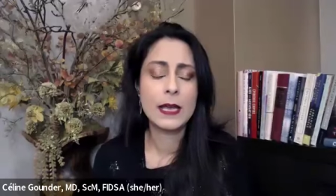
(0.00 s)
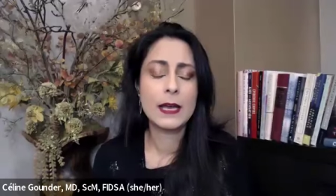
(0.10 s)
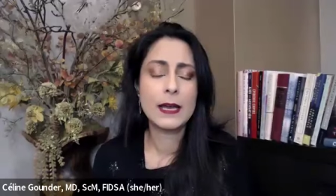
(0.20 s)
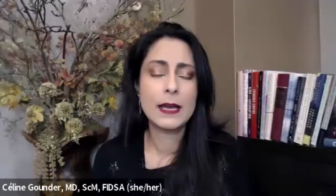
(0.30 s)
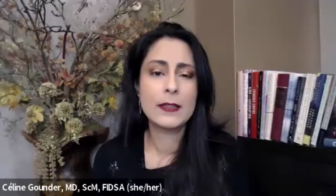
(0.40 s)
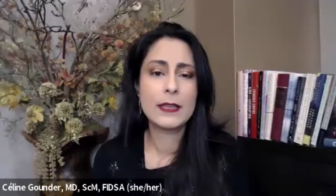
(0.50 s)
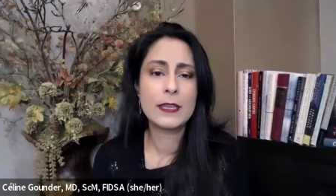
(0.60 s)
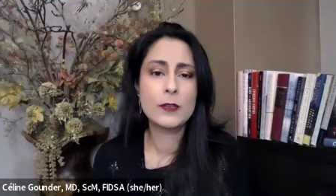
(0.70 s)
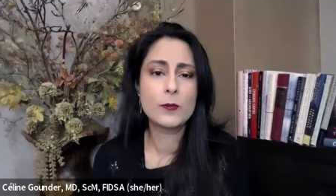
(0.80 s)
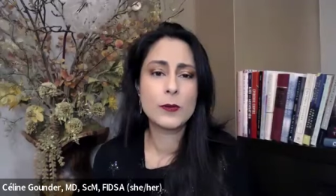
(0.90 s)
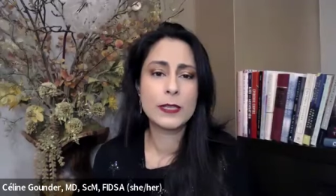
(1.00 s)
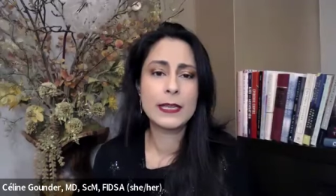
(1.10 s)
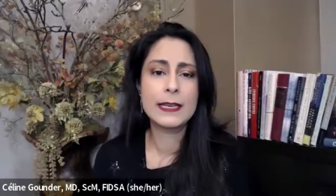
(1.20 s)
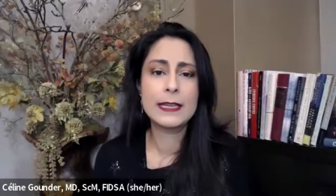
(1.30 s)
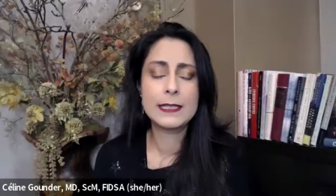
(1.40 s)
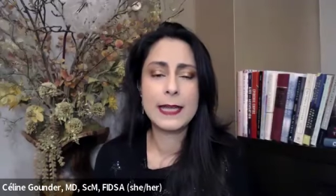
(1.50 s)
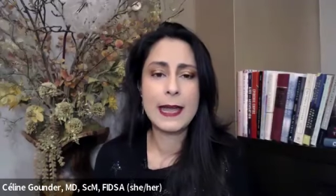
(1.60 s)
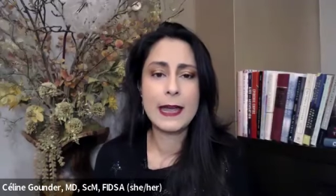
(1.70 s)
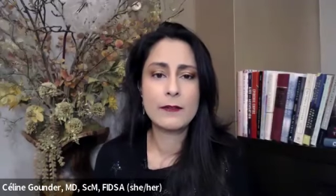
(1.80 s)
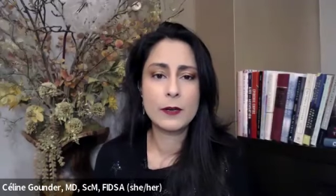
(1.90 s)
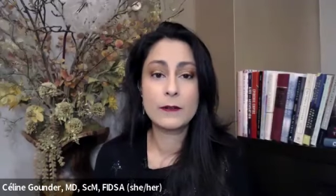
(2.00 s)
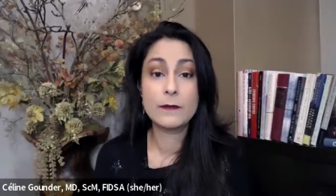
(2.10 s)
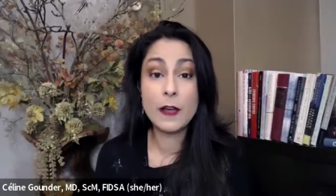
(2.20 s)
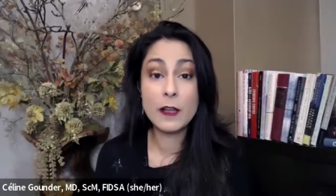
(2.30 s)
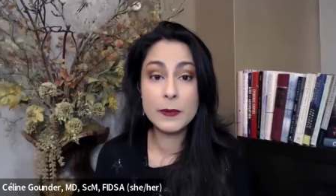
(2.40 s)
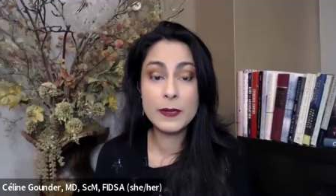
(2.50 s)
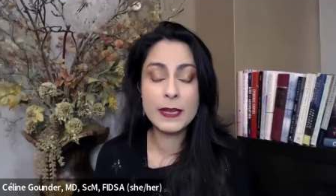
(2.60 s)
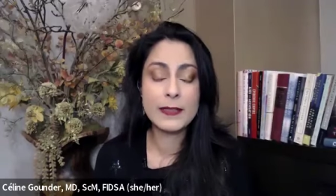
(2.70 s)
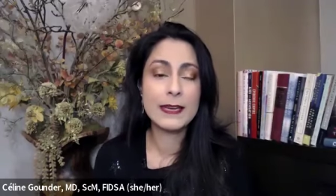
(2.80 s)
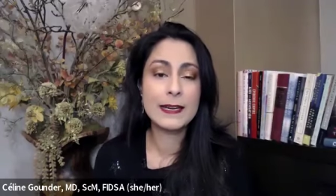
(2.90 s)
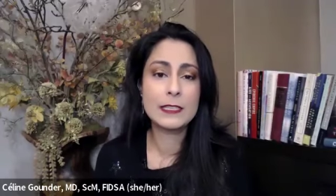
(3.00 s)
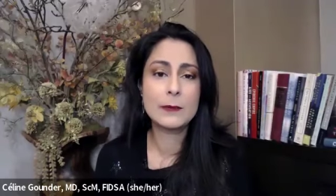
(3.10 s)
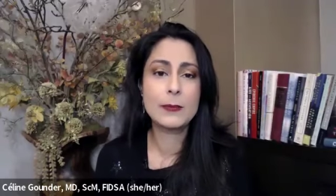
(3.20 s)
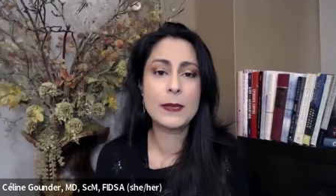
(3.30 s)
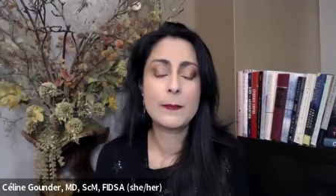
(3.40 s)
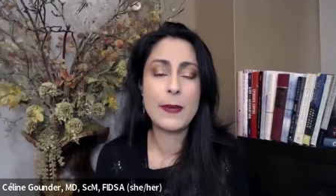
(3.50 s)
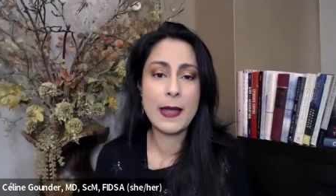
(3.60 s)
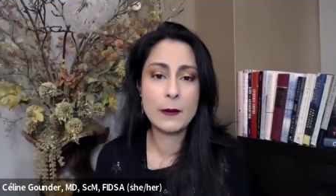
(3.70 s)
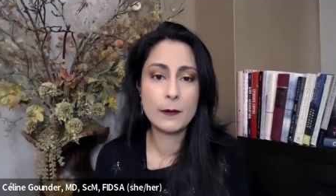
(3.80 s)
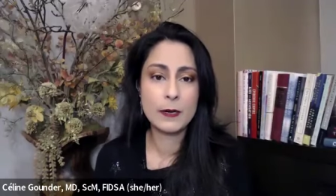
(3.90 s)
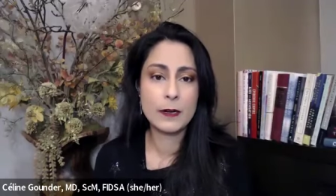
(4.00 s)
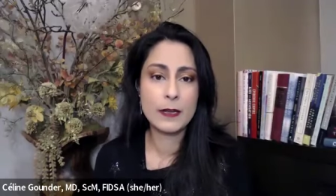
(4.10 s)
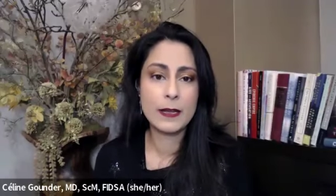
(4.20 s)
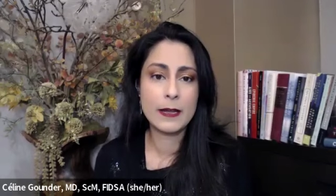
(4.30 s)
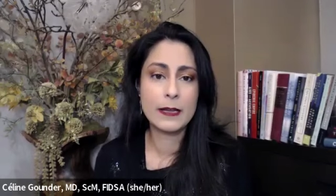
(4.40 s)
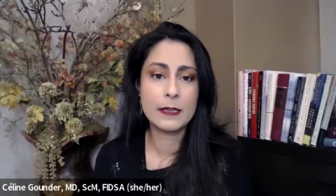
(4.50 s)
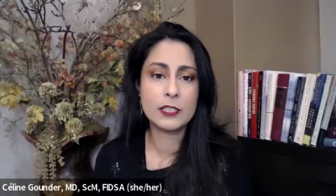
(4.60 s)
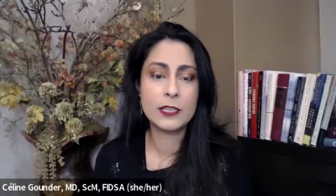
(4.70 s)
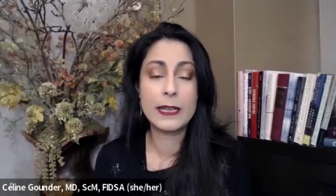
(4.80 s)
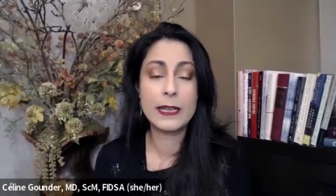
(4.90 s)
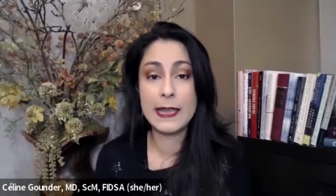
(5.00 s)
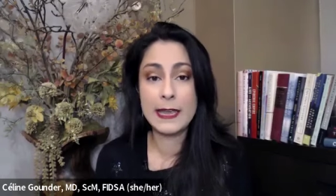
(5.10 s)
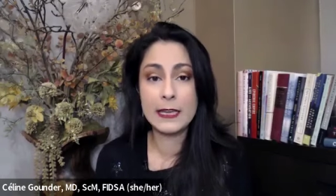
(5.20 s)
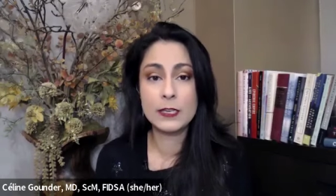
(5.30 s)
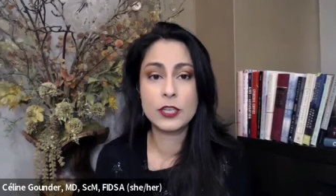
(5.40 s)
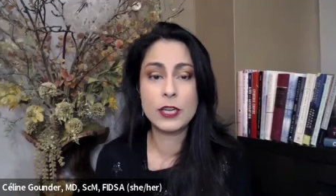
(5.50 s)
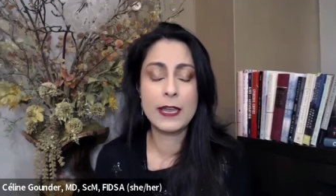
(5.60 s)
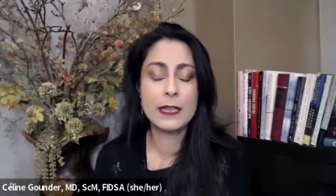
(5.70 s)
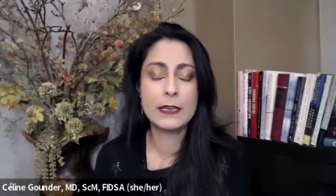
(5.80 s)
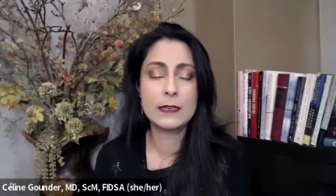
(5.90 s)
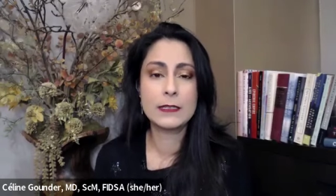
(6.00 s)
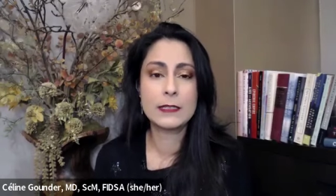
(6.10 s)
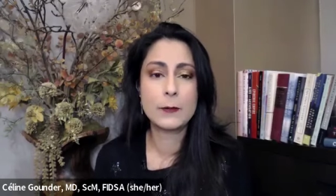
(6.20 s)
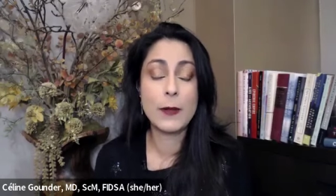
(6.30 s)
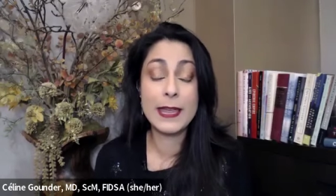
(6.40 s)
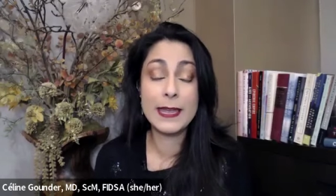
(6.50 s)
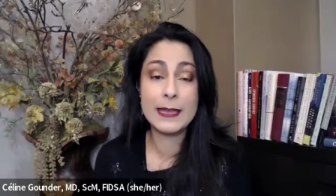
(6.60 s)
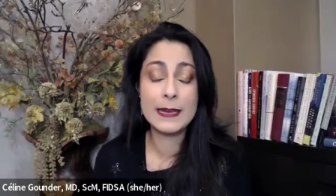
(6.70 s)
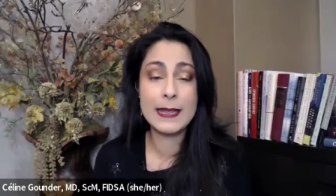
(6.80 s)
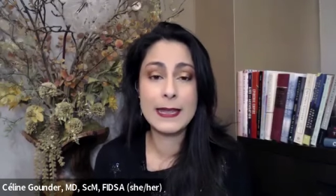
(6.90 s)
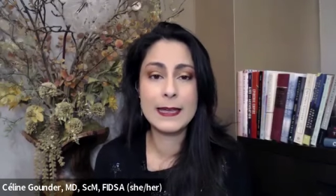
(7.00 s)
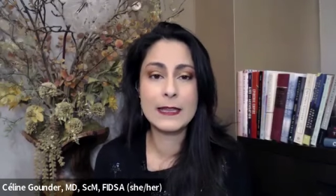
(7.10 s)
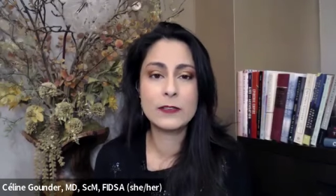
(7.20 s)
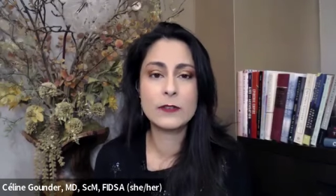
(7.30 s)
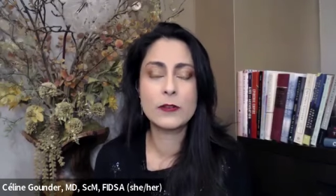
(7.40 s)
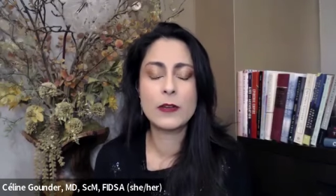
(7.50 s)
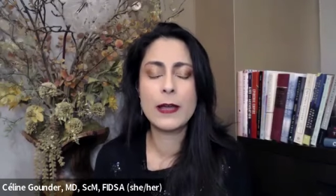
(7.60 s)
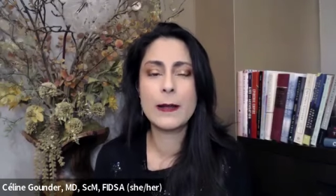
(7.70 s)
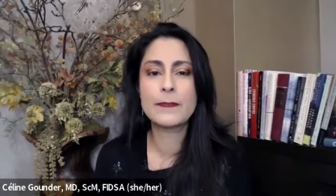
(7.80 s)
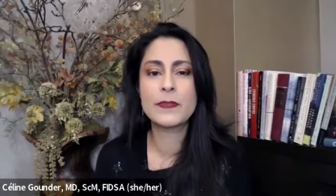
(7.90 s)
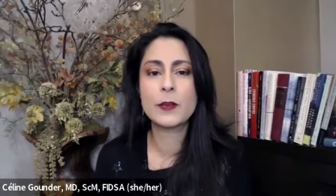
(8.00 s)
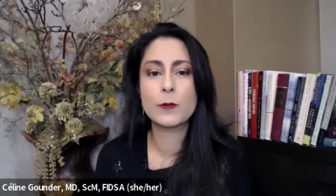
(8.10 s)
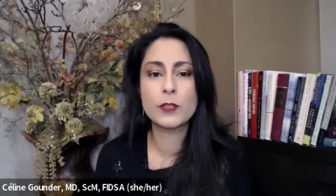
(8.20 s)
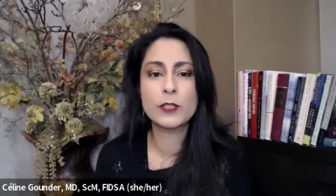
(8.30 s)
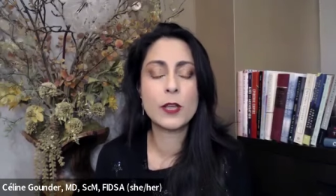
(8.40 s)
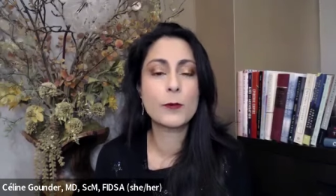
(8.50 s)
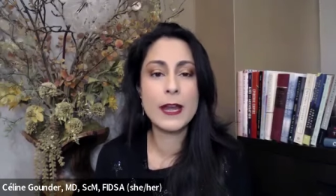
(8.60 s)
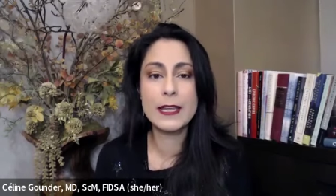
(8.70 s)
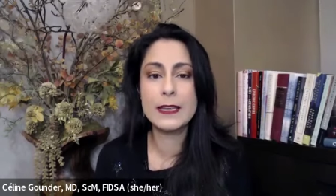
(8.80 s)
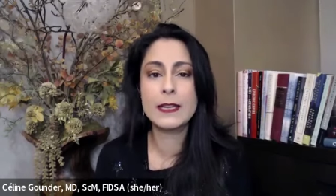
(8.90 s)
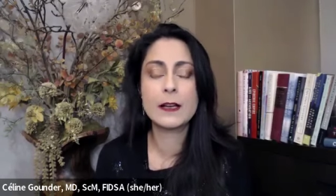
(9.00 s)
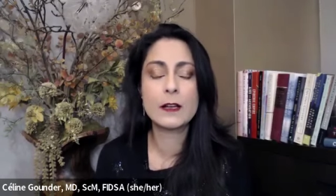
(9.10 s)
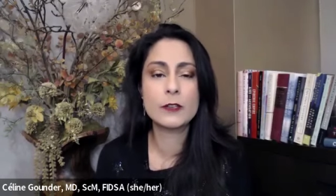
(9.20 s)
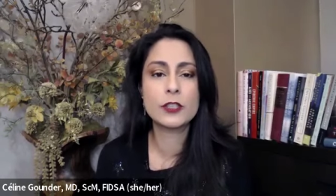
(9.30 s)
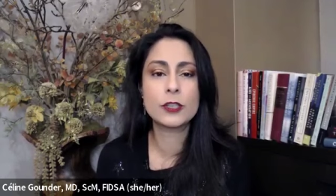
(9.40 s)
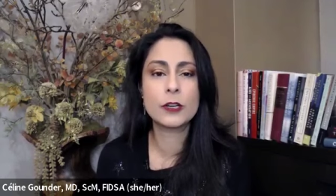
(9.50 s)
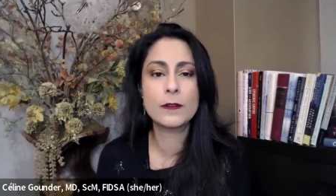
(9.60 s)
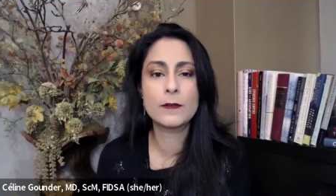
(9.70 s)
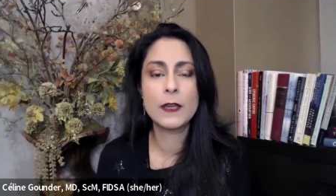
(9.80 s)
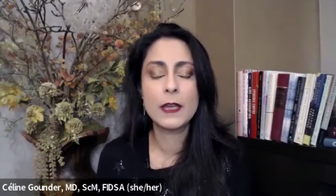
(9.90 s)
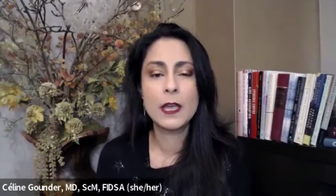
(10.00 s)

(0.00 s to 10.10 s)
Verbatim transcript: uh, that you really need to have their involvement and they need to be empowered uh, to mm-hmm. engage and weigh in. And um, there was already a culture of